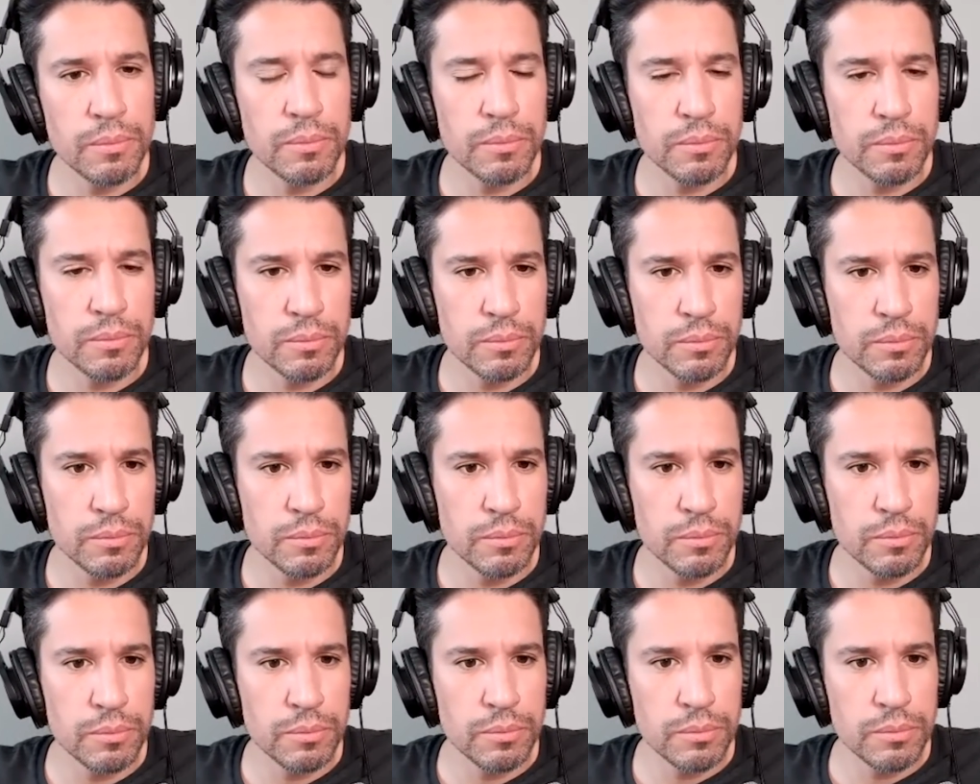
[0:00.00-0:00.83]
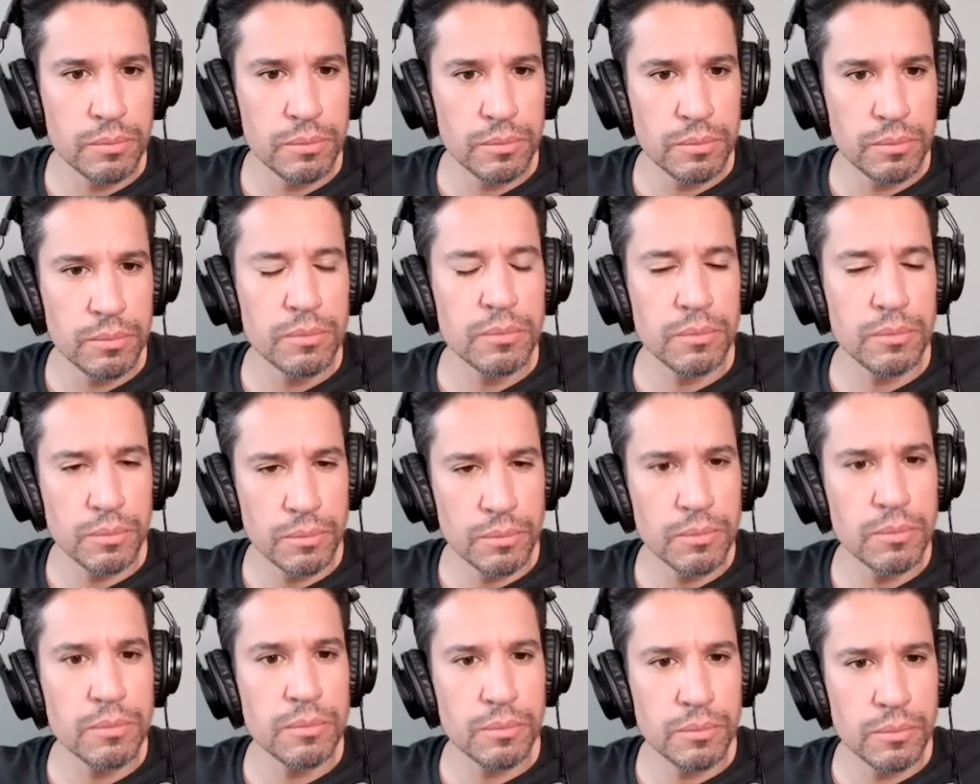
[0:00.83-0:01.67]

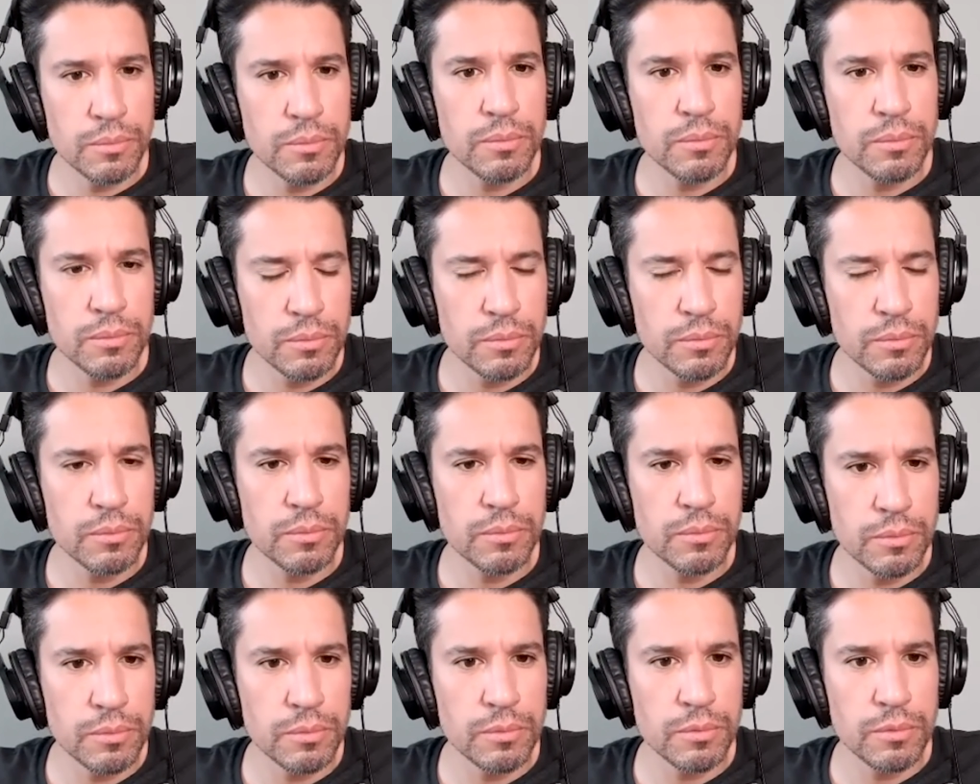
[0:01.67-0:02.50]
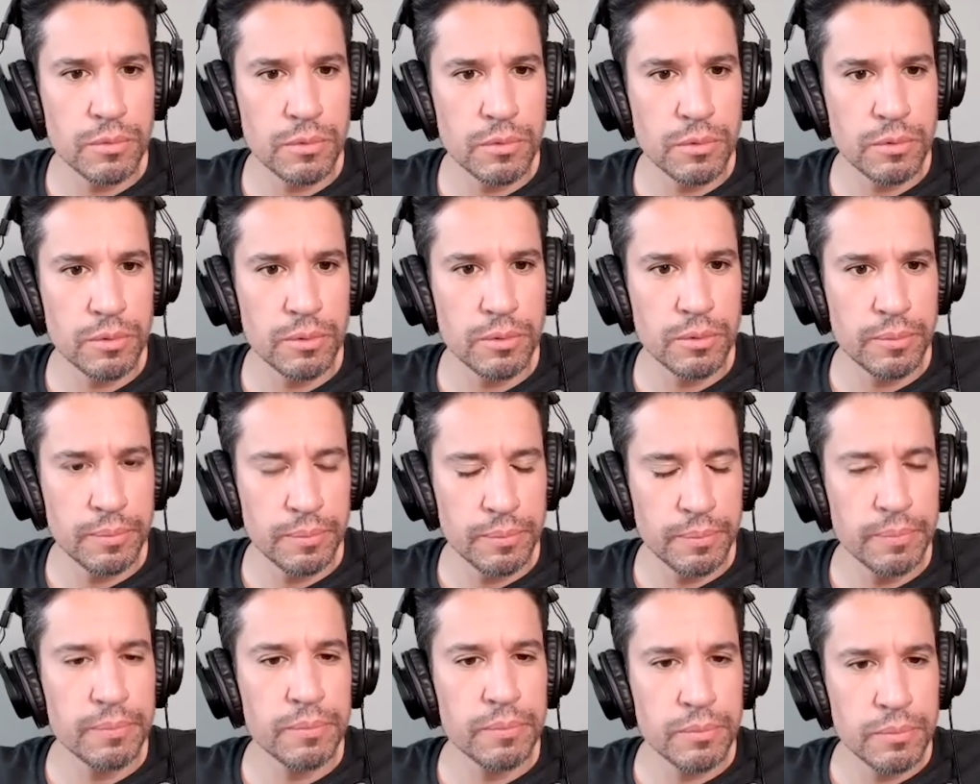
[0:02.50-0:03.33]

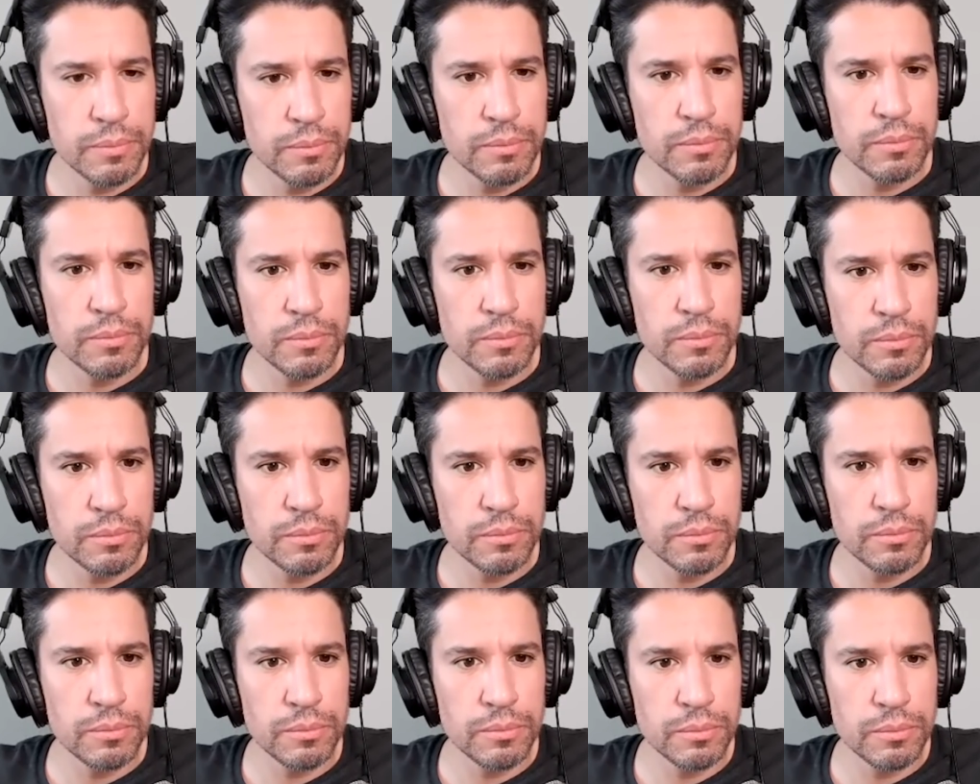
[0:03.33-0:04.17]
The person shown says nothing.